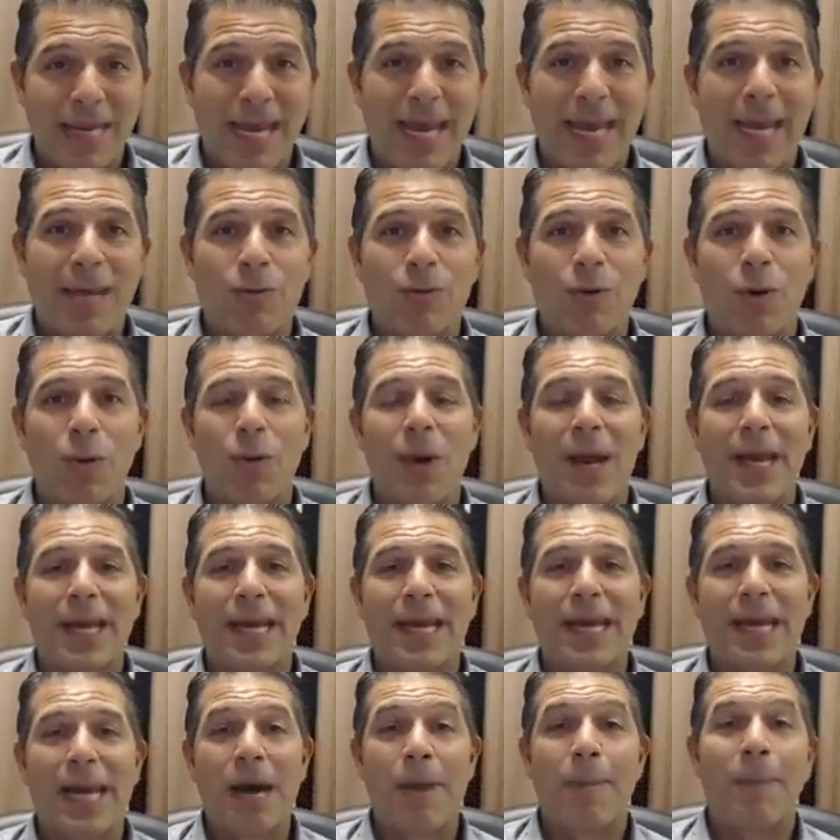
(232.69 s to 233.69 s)
and we're
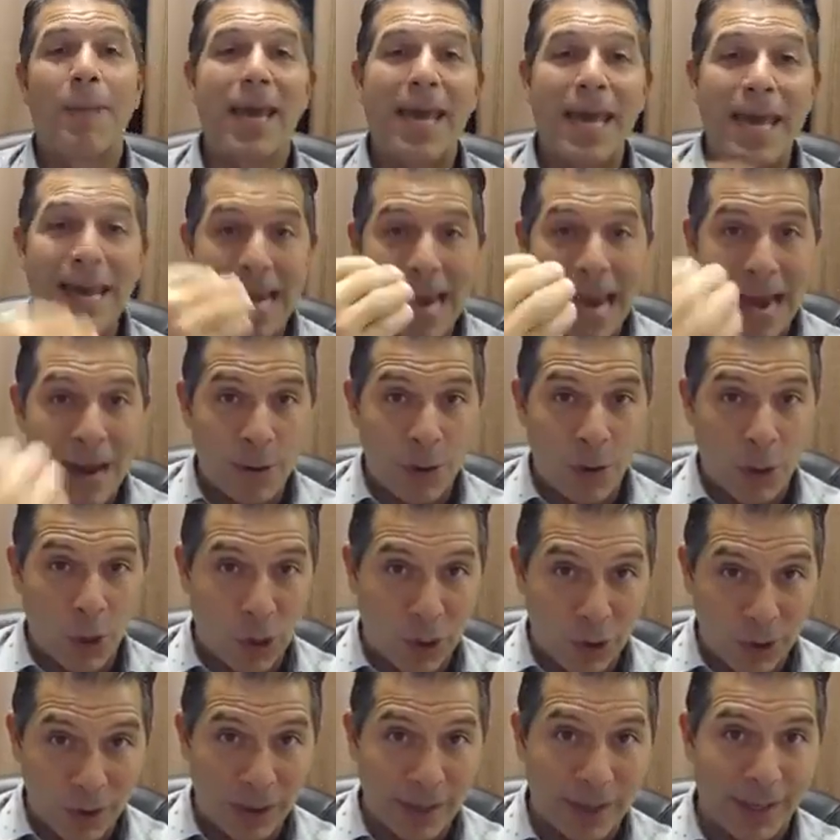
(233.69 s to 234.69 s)
waking up an hour
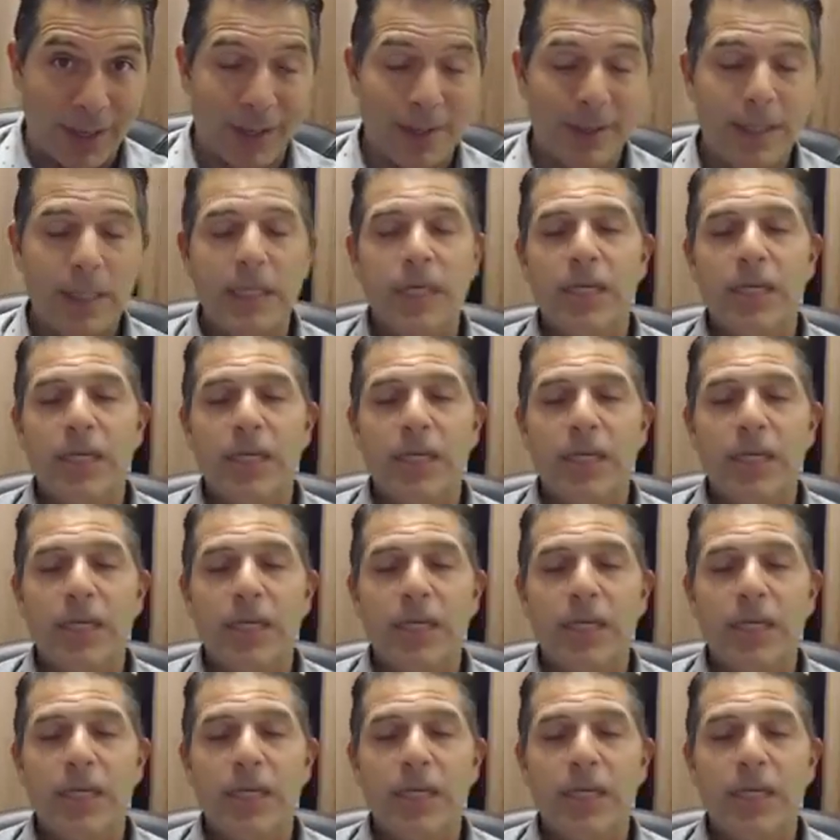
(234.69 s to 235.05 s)
earlier.